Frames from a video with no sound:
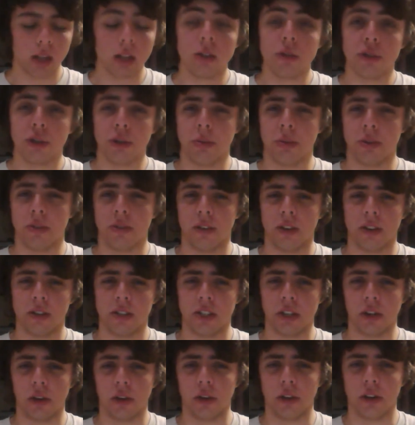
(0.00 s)
troops
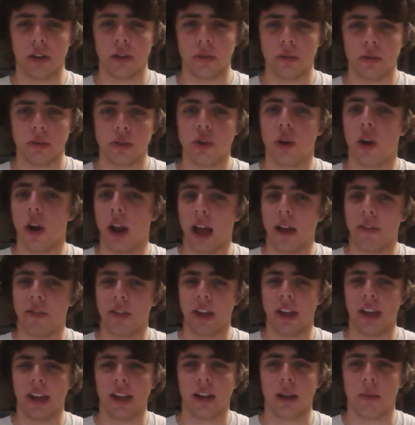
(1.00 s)
advancing on you. Sorry, I have
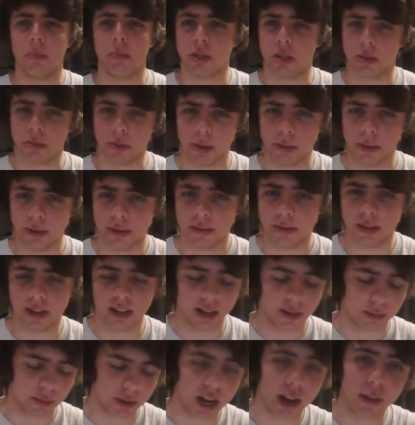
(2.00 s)
the hiccups at the moment.
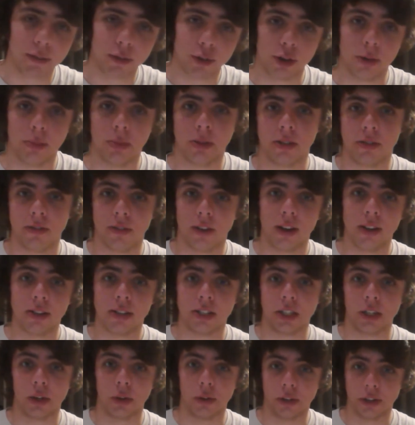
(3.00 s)
When you have troops
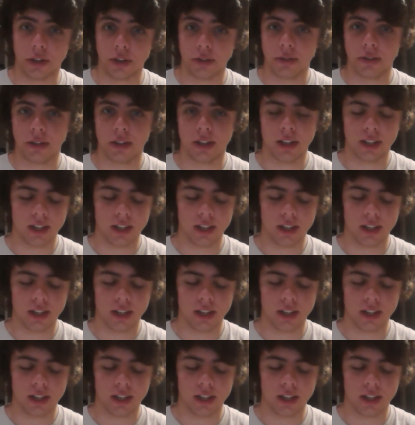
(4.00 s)
advancing on you,